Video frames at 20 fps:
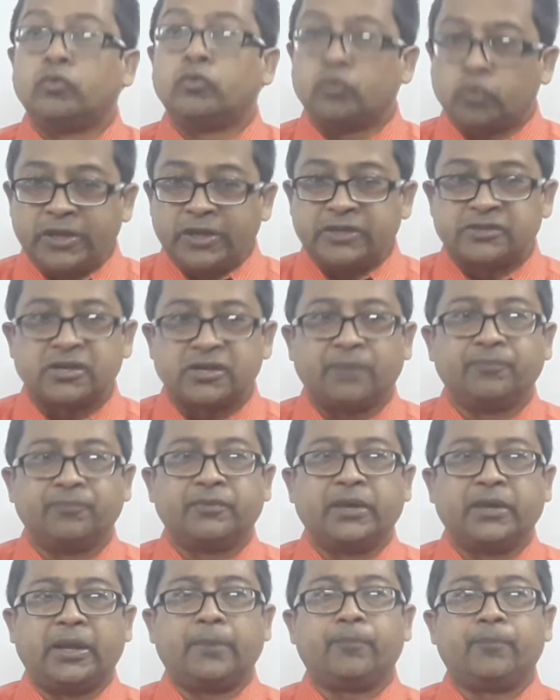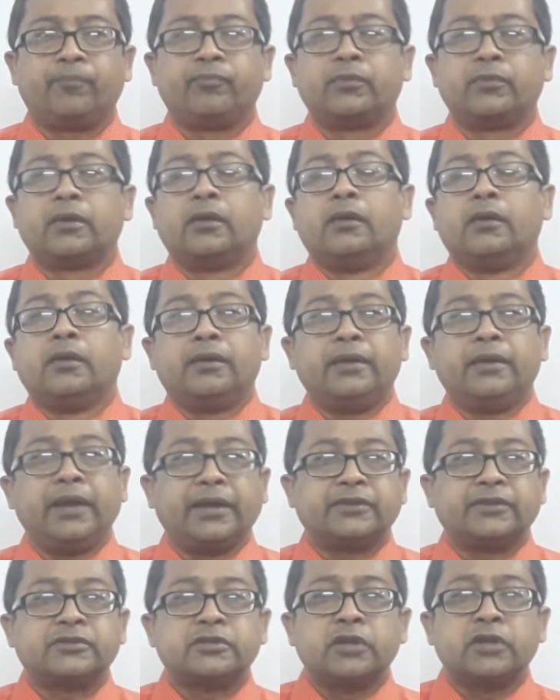doing something.
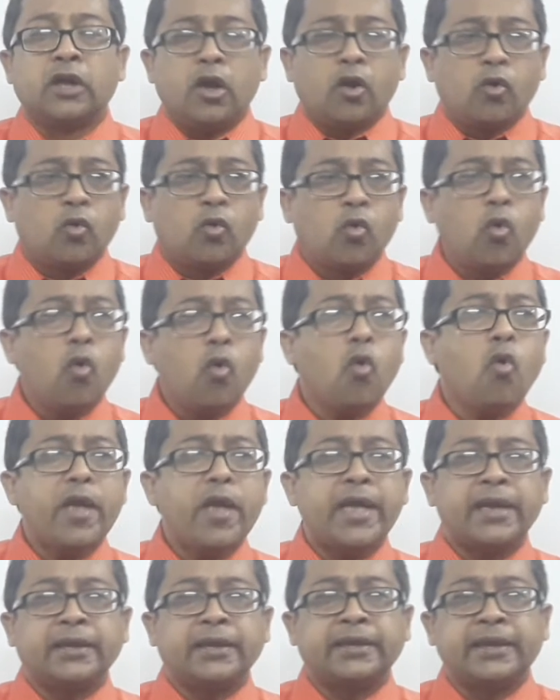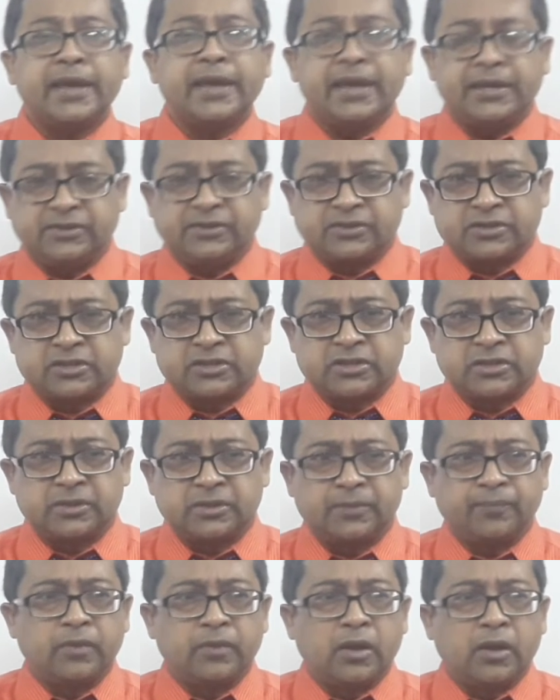Next, go
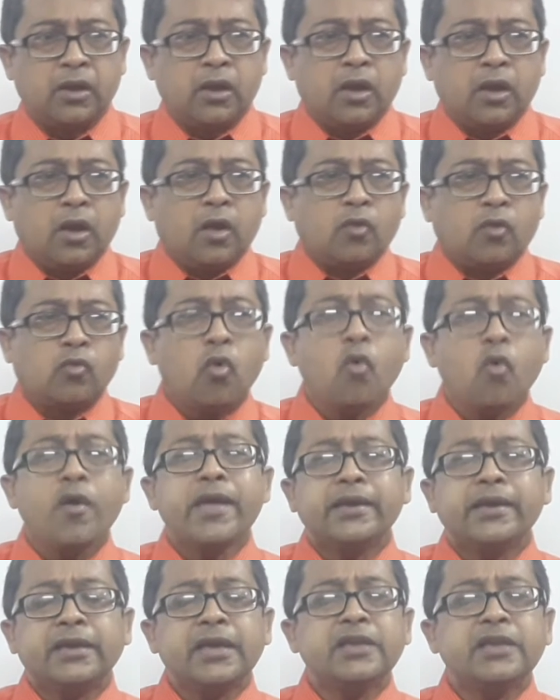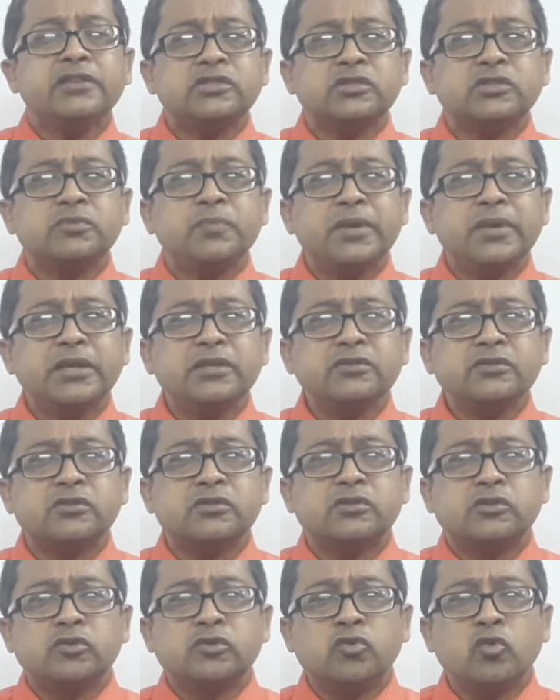against. Go against
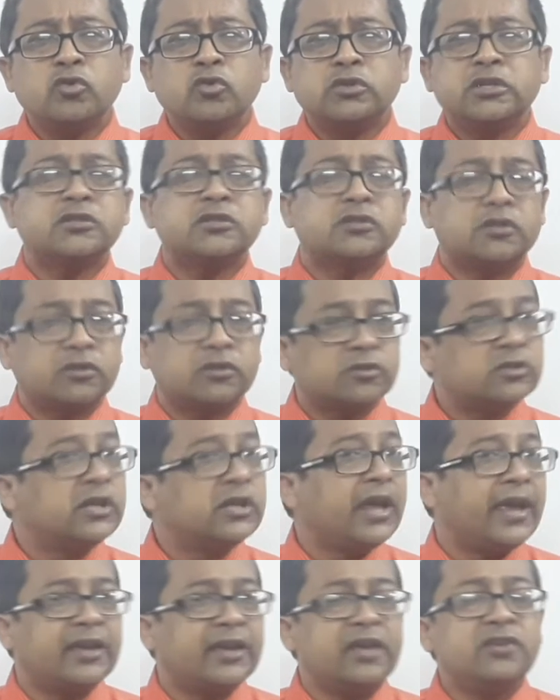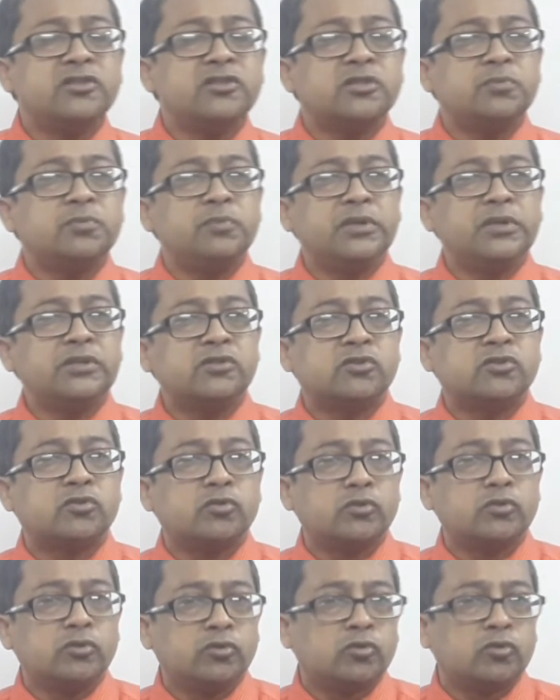means you just see, against means
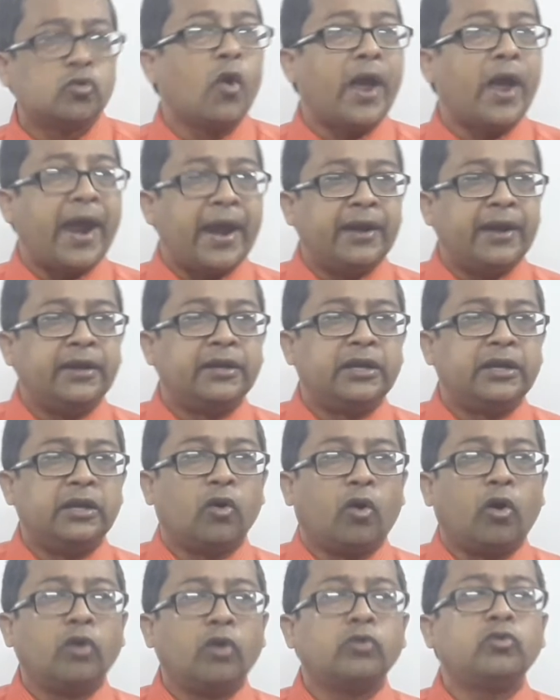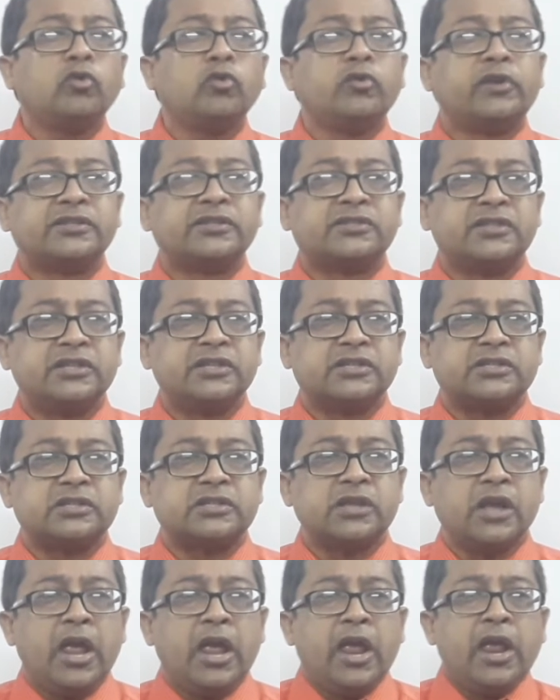to you go anti or to
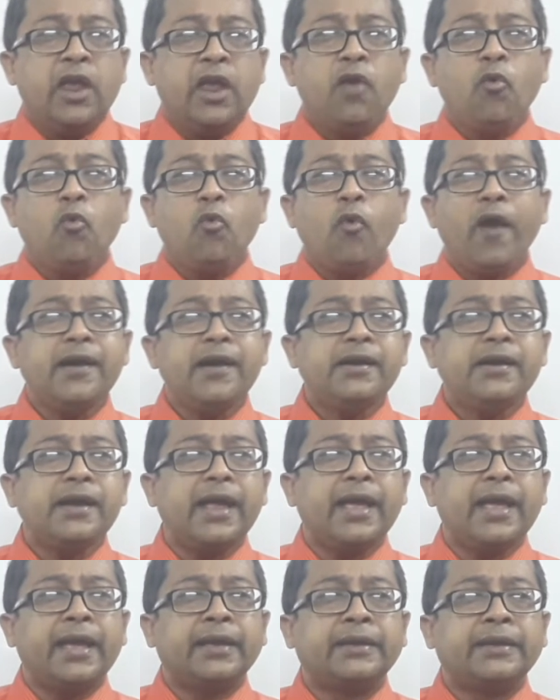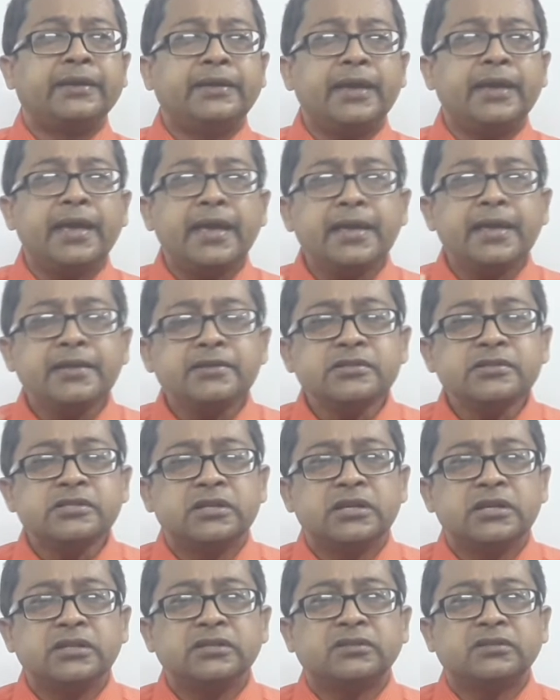resist. He went
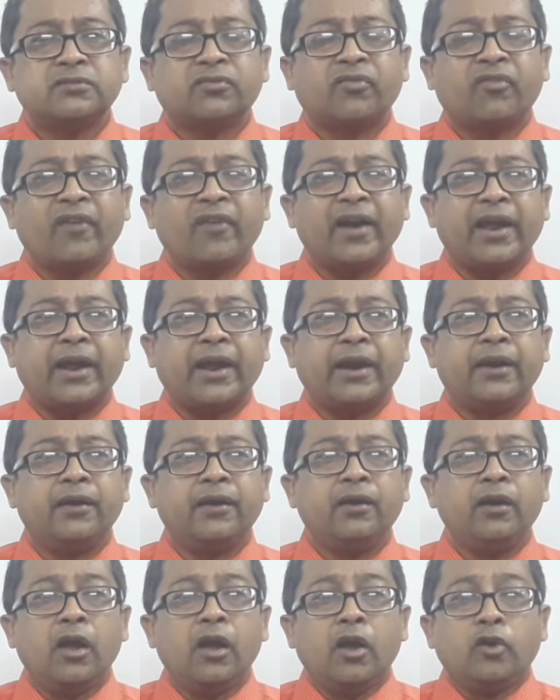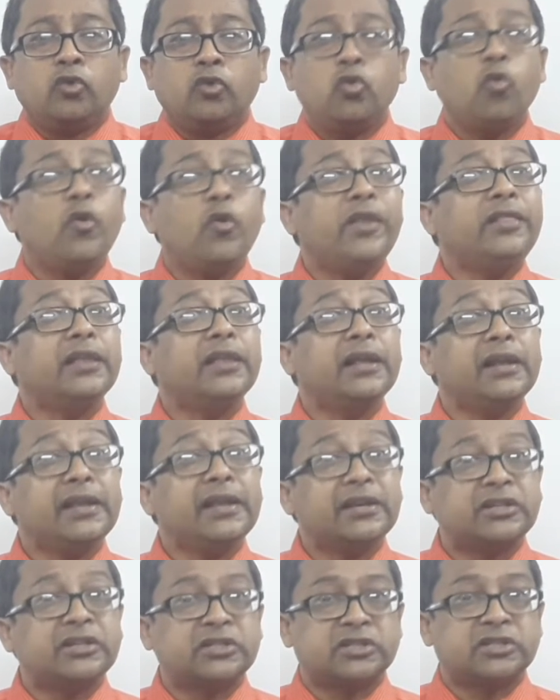against his friend to win the
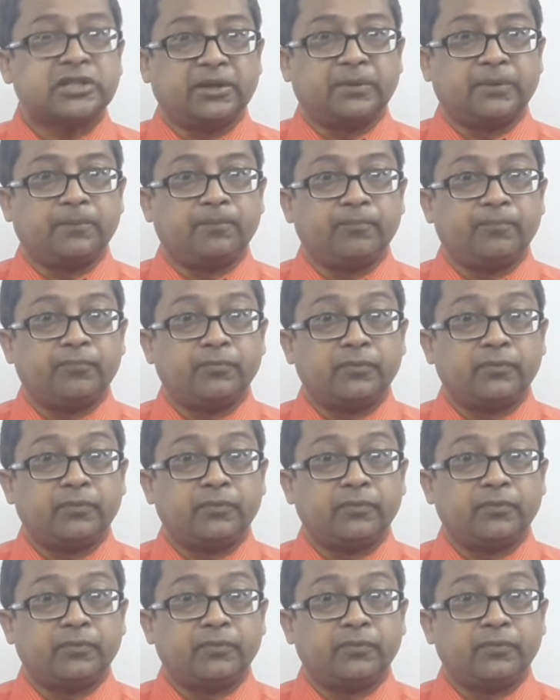election.